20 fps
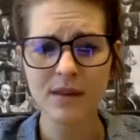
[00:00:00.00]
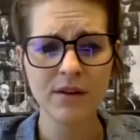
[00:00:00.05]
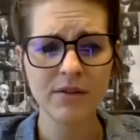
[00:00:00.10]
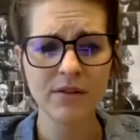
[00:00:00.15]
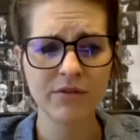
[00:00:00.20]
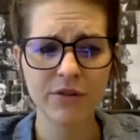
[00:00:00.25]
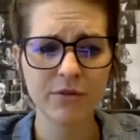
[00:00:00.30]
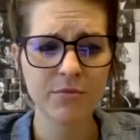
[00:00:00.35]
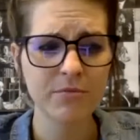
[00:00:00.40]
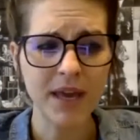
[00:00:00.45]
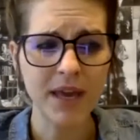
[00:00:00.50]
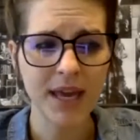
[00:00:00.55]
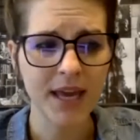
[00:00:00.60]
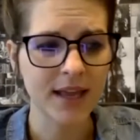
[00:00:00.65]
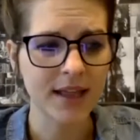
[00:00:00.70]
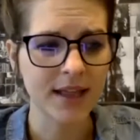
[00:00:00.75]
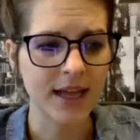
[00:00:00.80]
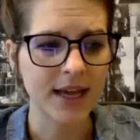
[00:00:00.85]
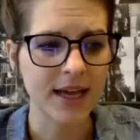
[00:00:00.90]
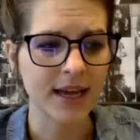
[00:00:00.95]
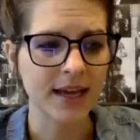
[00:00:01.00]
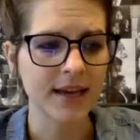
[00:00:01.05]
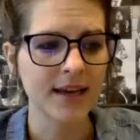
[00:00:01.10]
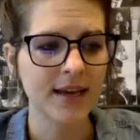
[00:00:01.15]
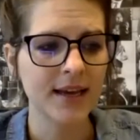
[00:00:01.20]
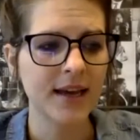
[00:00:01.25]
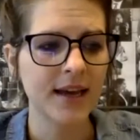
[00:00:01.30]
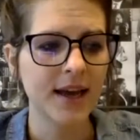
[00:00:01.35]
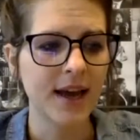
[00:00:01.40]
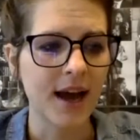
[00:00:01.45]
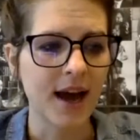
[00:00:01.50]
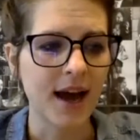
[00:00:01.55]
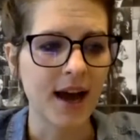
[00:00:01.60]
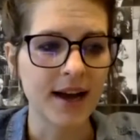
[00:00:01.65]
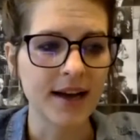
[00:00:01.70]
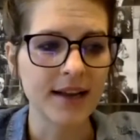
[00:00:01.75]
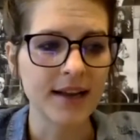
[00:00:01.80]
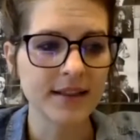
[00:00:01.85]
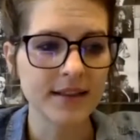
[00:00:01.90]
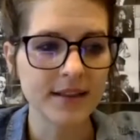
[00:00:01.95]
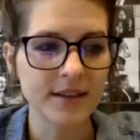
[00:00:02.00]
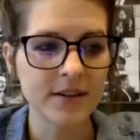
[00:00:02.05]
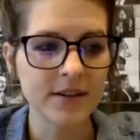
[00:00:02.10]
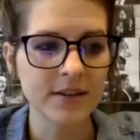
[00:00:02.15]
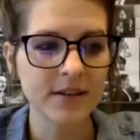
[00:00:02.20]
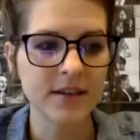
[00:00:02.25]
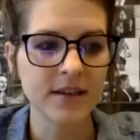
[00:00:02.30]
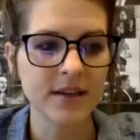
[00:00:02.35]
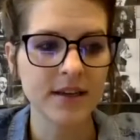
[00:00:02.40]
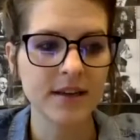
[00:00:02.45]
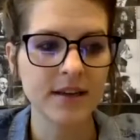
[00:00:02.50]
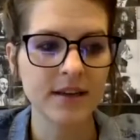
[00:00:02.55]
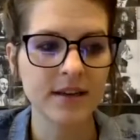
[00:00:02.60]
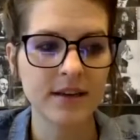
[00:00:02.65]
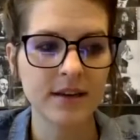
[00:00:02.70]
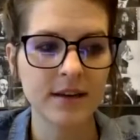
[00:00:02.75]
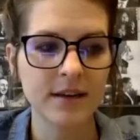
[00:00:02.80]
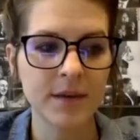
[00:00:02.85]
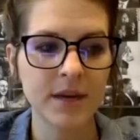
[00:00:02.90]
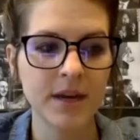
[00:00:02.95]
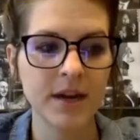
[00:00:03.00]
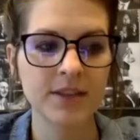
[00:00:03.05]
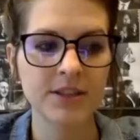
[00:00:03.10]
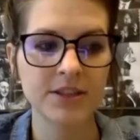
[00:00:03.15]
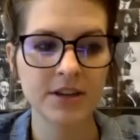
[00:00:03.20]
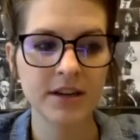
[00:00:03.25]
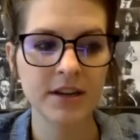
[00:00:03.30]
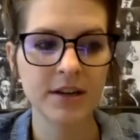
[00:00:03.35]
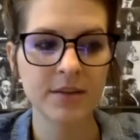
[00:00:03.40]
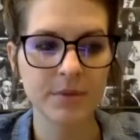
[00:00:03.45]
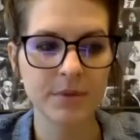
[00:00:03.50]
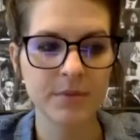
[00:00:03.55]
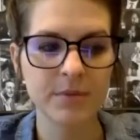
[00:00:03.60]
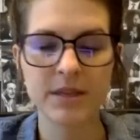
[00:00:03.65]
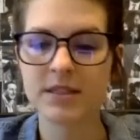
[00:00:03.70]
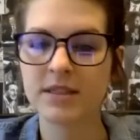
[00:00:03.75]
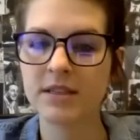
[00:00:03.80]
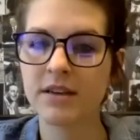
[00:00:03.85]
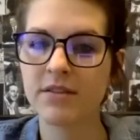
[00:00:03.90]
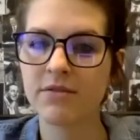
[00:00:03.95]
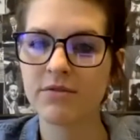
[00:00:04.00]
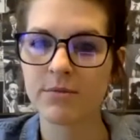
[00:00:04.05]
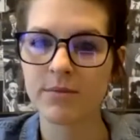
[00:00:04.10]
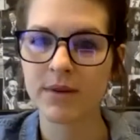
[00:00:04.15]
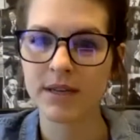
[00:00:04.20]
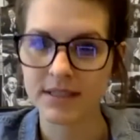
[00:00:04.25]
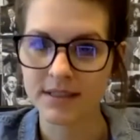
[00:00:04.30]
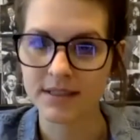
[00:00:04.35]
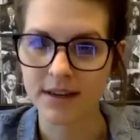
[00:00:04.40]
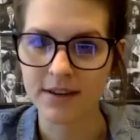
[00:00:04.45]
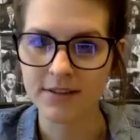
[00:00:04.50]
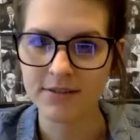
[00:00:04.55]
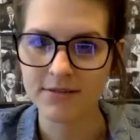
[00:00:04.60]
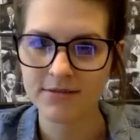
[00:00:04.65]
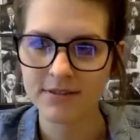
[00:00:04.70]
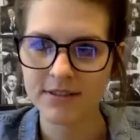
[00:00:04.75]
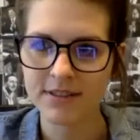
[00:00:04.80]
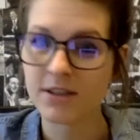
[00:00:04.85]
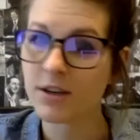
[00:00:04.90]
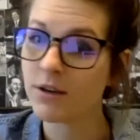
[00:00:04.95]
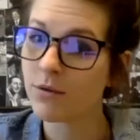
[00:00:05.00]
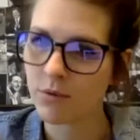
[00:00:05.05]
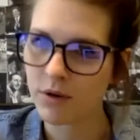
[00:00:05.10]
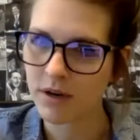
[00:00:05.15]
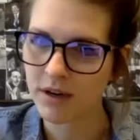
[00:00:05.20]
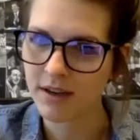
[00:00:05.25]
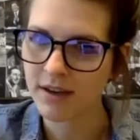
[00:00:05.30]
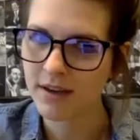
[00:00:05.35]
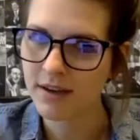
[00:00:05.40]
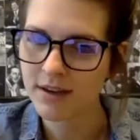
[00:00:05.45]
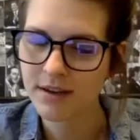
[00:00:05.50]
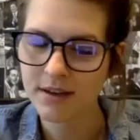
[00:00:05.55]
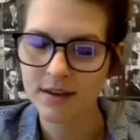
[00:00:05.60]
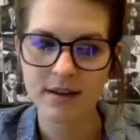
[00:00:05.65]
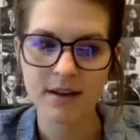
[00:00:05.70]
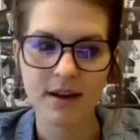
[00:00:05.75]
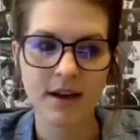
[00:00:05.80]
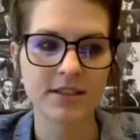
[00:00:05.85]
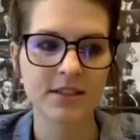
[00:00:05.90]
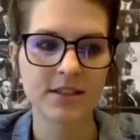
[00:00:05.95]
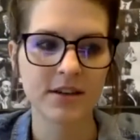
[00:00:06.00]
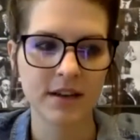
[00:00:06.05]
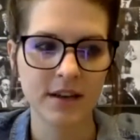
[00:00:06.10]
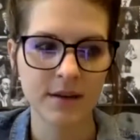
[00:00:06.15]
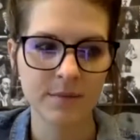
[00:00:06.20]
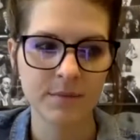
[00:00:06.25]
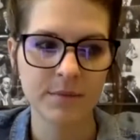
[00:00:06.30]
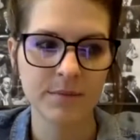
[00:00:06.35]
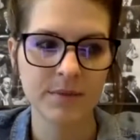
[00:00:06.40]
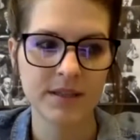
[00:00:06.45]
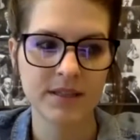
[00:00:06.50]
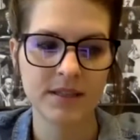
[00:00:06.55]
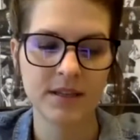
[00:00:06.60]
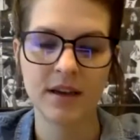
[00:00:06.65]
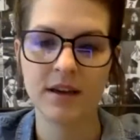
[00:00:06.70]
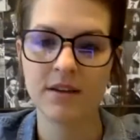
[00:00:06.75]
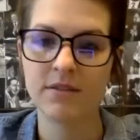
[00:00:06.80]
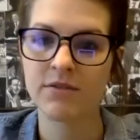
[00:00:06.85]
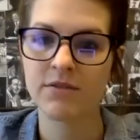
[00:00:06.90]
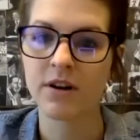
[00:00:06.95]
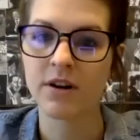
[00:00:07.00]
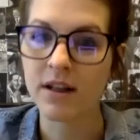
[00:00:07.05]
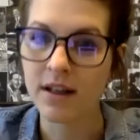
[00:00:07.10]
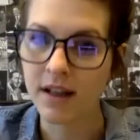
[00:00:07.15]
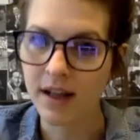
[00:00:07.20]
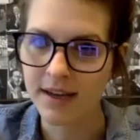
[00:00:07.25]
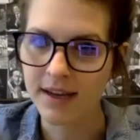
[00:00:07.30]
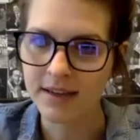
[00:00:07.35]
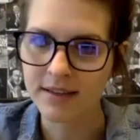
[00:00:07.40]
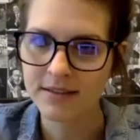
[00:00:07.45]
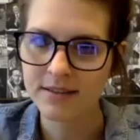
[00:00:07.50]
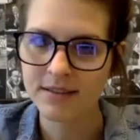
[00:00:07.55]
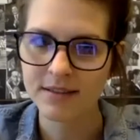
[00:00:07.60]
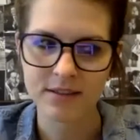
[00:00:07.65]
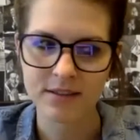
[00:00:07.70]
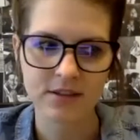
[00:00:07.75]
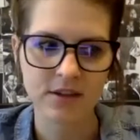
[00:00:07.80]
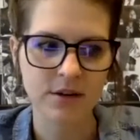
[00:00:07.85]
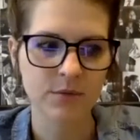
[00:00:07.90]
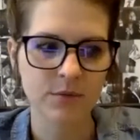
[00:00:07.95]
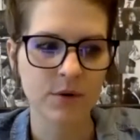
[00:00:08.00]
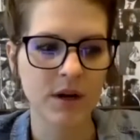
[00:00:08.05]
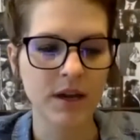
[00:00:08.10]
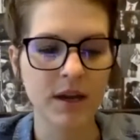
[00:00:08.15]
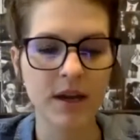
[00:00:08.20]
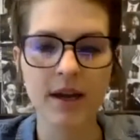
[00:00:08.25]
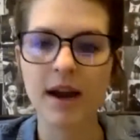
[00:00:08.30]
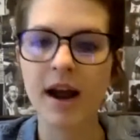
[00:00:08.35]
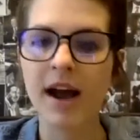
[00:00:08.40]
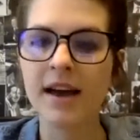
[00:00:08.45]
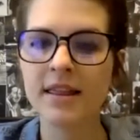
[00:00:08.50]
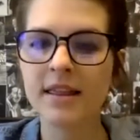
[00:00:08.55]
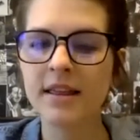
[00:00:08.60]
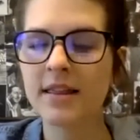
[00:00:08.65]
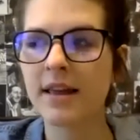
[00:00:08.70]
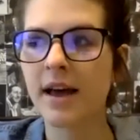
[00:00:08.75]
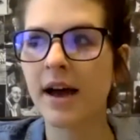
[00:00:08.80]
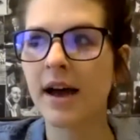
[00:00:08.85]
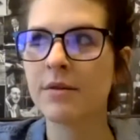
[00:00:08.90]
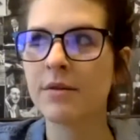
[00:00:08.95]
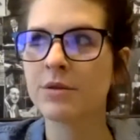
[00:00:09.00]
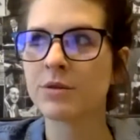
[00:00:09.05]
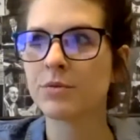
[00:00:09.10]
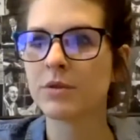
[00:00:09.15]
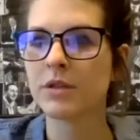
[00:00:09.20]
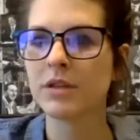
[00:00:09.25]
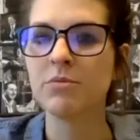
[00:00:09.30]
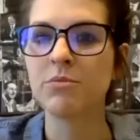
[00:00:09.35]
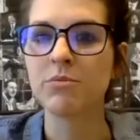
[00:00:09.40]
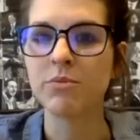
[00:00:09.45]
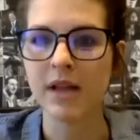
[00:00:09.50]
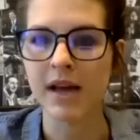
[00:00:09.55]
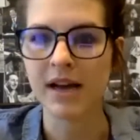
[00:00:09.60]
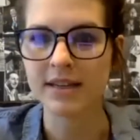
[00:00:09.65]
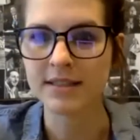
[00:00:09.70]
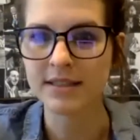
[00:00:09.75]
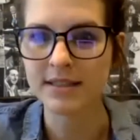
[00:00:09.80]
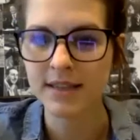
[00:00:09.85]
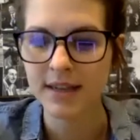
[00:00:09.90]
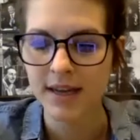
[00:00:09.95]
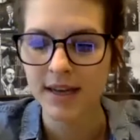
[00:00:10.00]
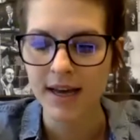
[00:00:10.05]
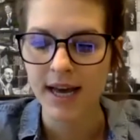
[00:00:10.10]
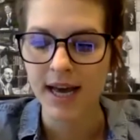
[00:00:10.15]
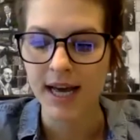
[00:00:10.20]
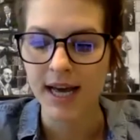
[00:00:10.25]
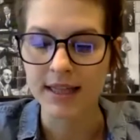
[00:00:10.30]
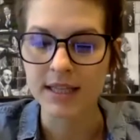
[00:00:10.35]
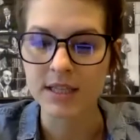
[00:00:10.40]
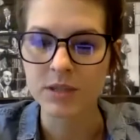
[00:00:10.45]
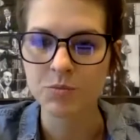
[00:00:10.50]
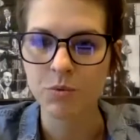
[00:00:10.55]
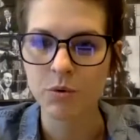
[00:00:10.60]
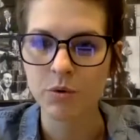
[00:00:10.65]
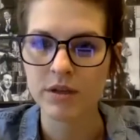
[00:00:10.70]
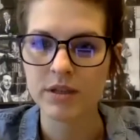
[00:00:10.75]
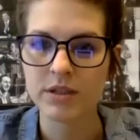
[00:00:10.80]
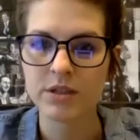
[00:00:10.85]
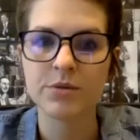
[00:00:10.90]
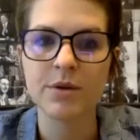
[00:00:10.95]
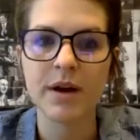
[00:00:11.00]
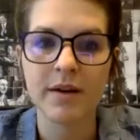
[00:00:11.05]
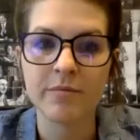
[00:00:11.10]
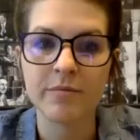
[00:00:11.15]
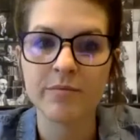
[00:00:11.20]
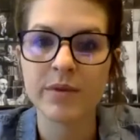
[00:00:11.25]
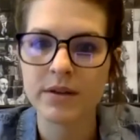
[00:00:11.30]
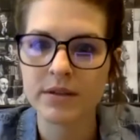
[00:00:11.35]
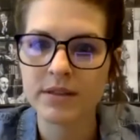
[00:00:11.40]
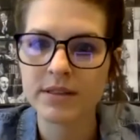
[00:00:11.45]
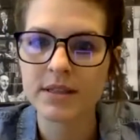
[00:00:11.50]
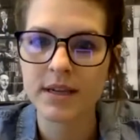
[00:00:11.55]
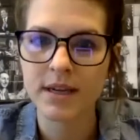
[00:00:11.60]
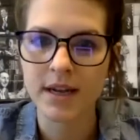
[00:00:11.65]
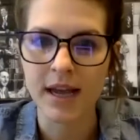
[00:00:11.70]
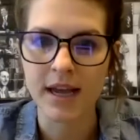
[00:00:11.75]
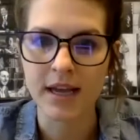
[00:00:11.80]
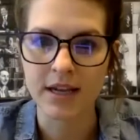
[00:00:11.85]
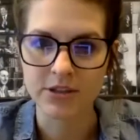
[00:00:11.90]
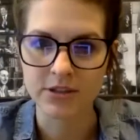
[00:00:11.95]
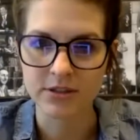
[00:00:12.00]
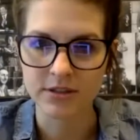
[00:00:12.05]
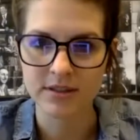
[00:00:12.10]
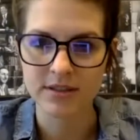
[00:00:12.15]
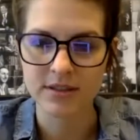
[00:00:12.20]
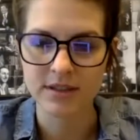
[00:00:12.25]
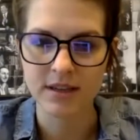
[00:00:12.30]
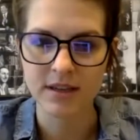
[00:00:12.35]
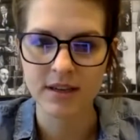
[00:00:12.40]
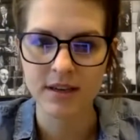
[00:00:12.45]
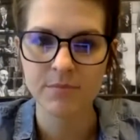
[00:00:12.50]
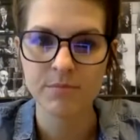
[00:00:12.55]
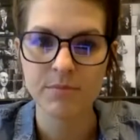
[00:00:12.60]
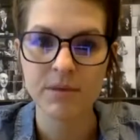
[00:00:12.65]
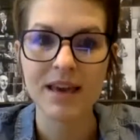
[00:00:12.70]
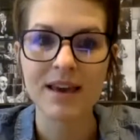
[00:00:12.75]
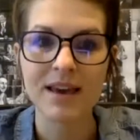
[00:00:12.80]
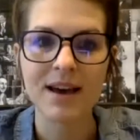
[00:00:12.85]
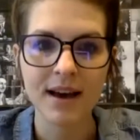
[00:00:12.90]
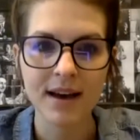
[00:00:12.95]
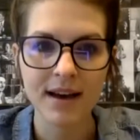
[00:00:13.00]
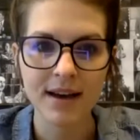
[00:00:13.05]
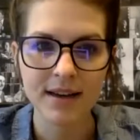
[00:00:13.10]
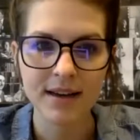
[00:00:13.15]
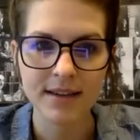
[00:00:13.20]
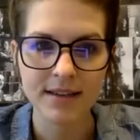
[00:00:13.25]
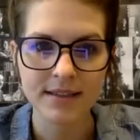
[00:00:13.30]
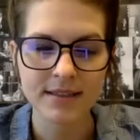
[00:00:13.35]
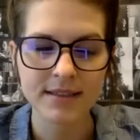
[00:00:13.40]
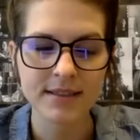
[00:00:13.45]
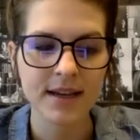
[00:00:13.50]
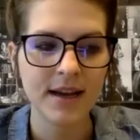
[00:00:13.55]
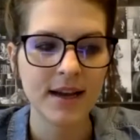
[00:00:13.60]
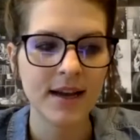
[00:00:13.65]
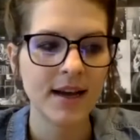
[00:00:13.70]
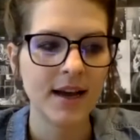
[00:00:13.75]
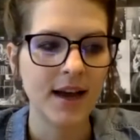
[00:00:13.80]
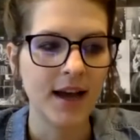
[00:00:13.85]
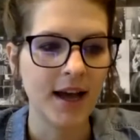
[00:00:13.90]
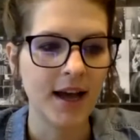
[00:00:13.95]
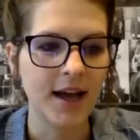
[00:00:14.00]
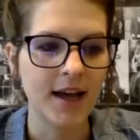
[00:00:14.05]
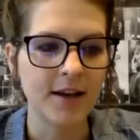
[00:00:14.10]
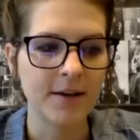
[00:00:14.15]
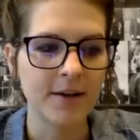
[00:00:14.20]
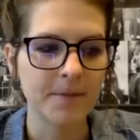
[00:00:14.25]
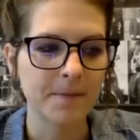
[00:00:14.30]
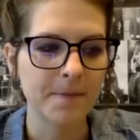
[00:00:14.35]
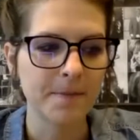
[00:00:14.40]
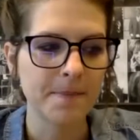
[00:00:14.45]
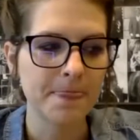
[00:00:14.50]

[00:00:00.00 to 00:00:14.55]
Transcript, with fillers: for me, like, I literally, I mean, I started implementing it for myself, started working. I started implementing it for clients, and I started working. And I think that I was really blessed at this point to have built an agency, because Um,